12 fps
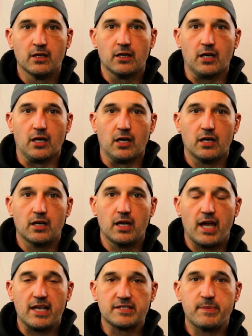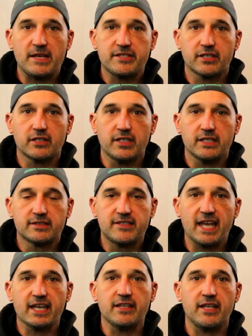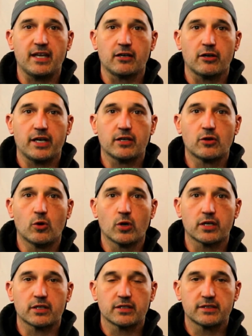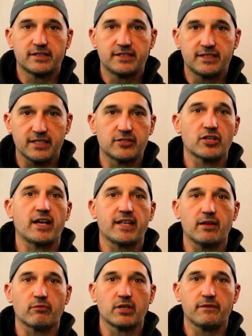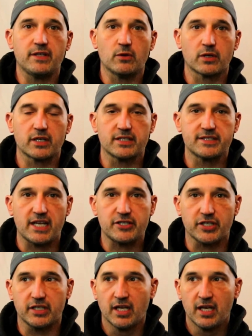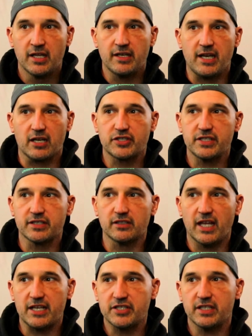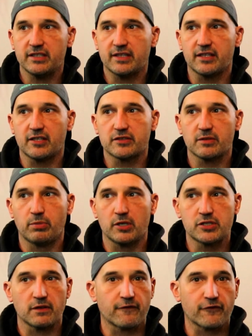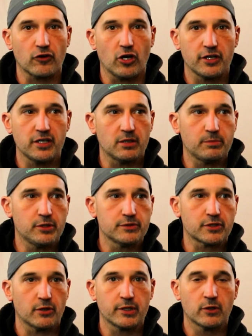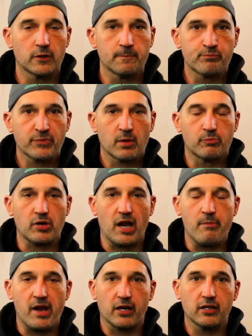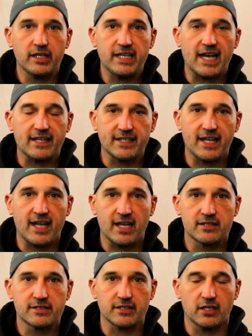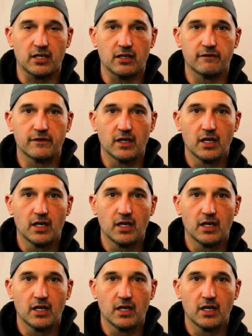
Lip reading: has basically taken the NRA to court to try to get rid of the organization. Now, she's alleging that there's a bunch of fraud and abuse going on, primarily at the hands of